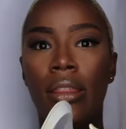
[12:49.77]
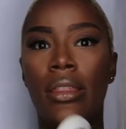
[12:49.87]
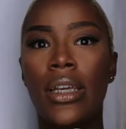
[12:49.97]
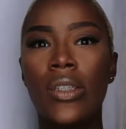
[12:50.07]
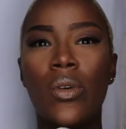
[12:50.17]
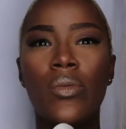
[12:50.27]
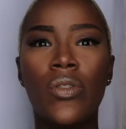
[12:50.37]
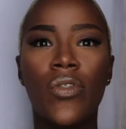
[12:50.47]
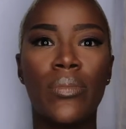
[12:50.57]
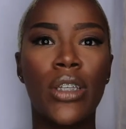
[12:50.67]
this one
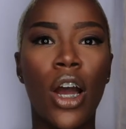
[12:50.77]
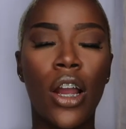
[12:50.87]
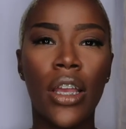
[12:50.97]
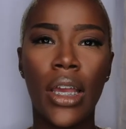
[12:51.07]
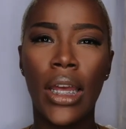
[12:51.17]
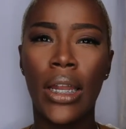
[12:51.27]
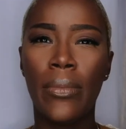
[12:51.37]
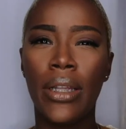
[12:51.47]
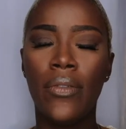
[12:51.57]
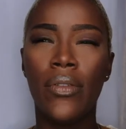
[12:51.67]
was from Target and I
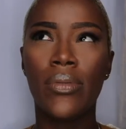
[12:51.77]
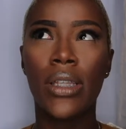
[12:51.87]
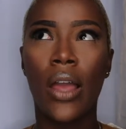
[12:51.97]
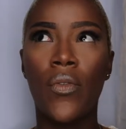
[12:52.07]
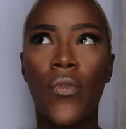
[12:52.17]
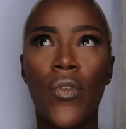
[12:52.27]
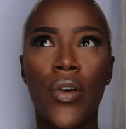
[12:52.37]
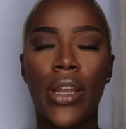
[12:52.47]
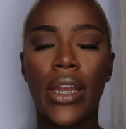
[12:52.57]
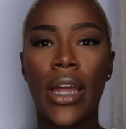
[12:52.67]
believe it was like
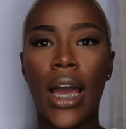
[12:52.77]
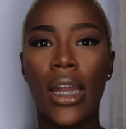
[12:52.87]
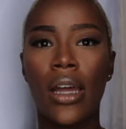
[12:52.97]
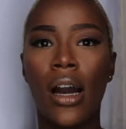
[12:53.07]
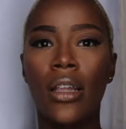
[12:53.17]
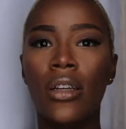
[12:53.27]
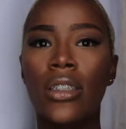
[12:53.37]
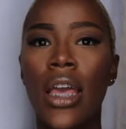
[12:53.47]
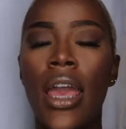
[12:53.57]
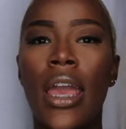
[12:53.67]
$49